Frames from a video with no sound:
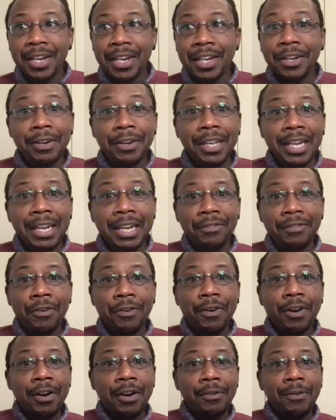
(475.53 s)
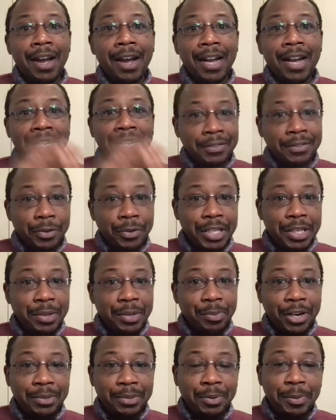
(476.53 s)
you're looking for a rise of 20
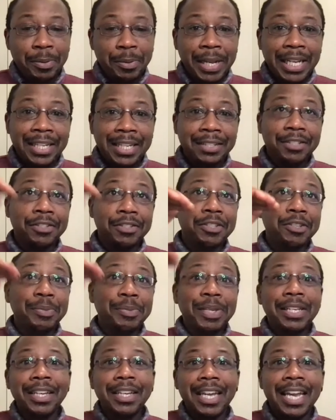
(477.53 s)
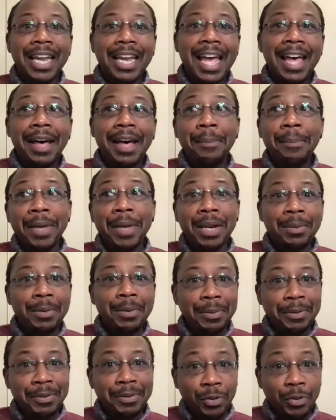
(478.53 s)
parts per million. So you'll be looking at a minimum of